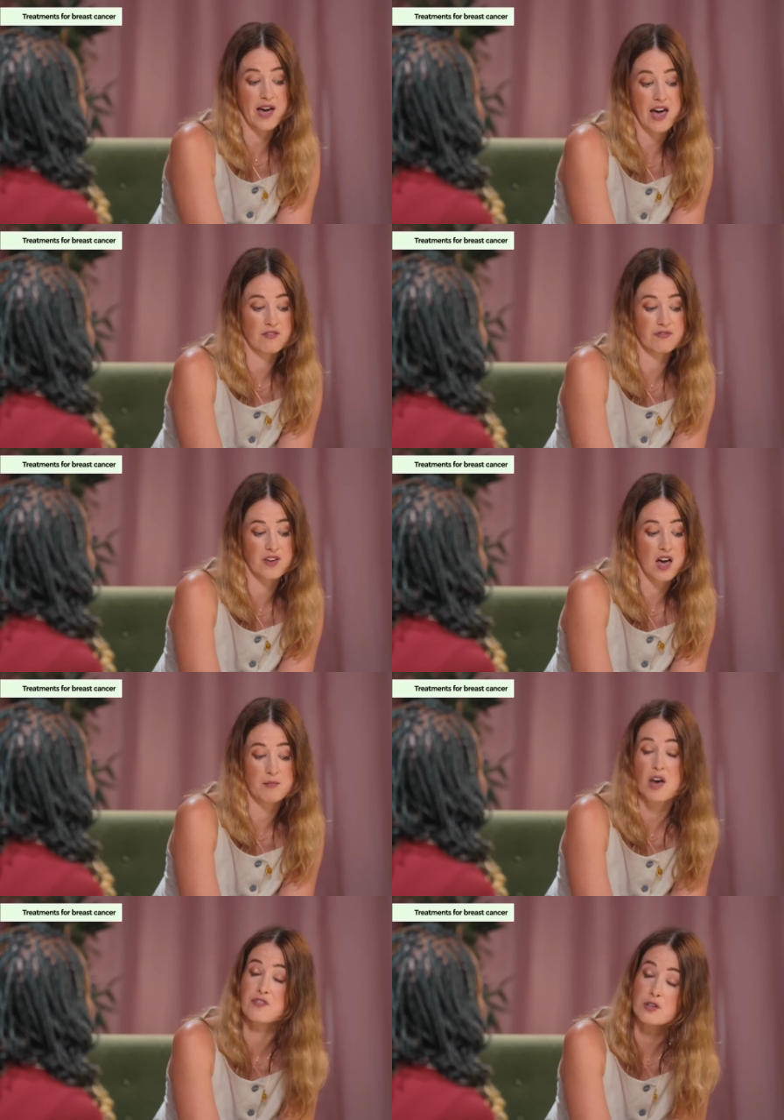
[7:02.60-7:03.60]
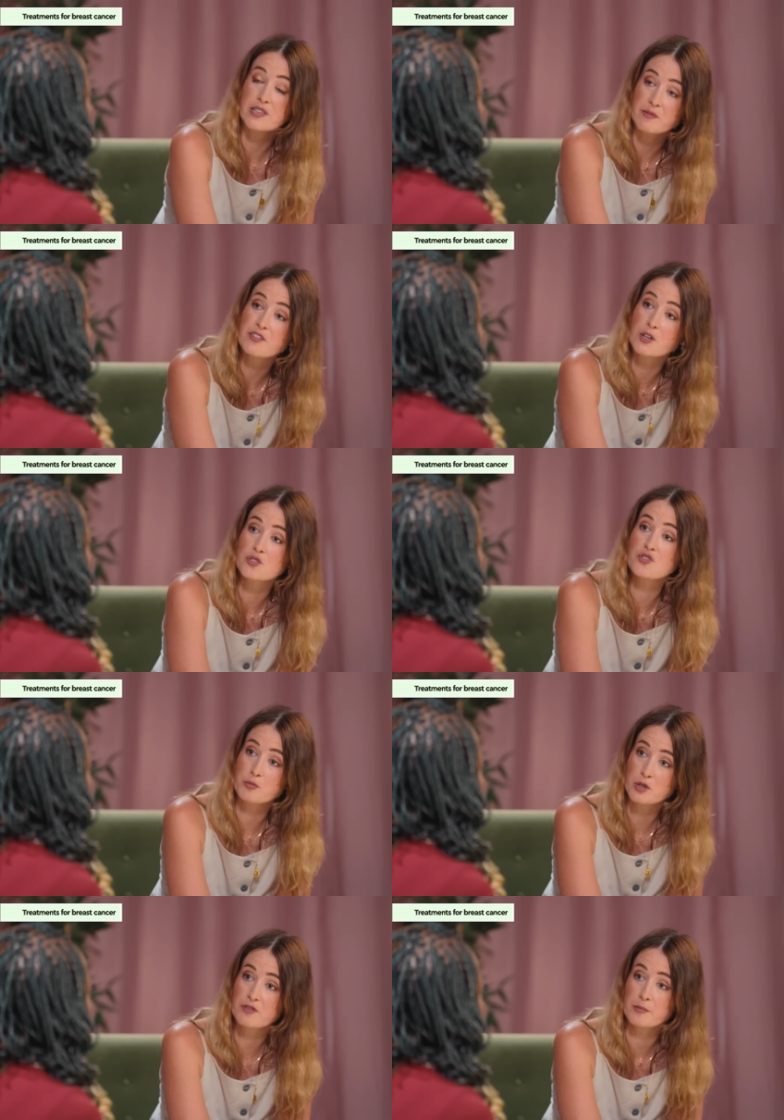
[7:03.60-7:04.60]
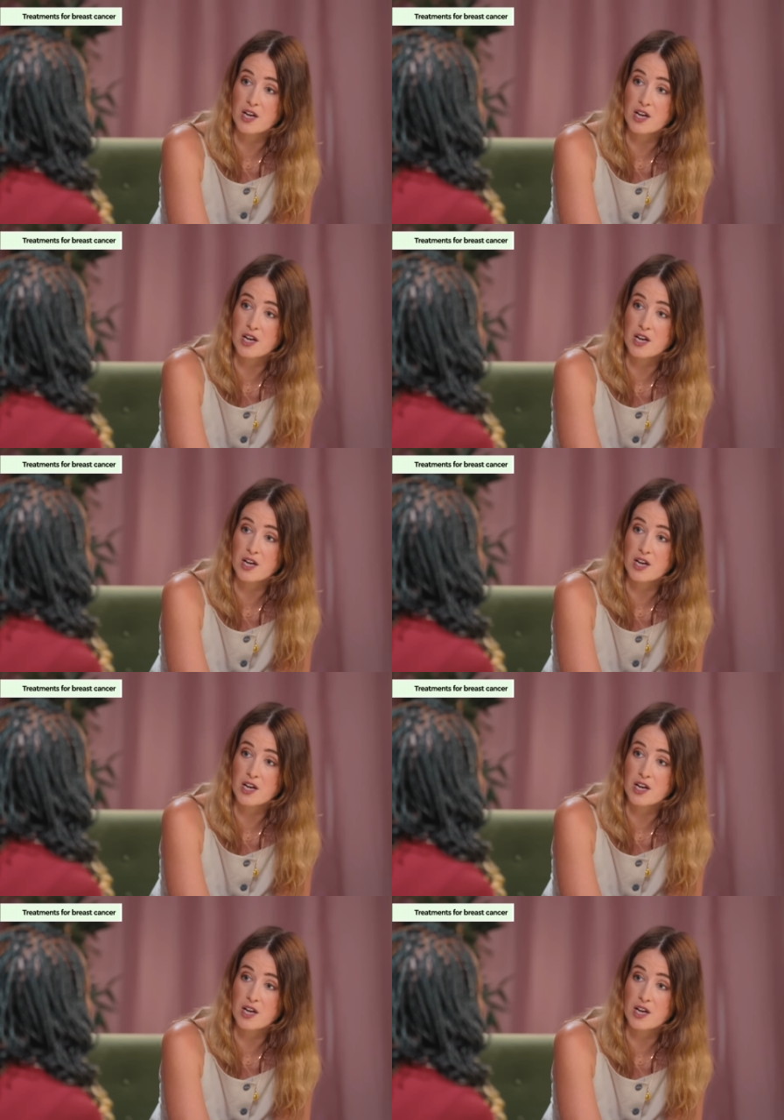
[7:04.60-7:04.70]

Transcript: have um, a few lymph nodes removed from